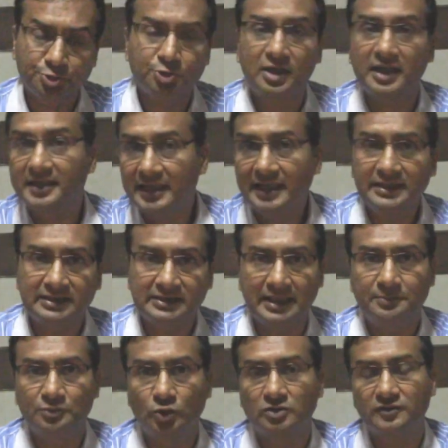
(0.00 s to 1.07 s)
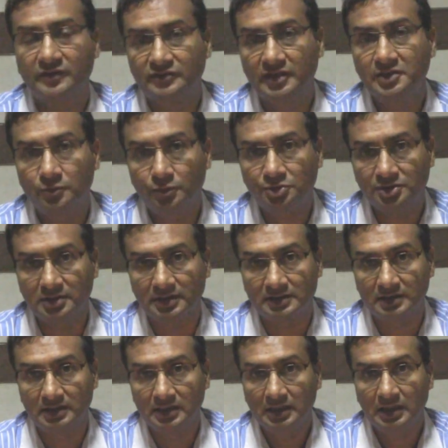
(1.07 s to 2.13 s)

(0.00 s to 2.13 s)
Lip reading: should again attempt those 15 questions.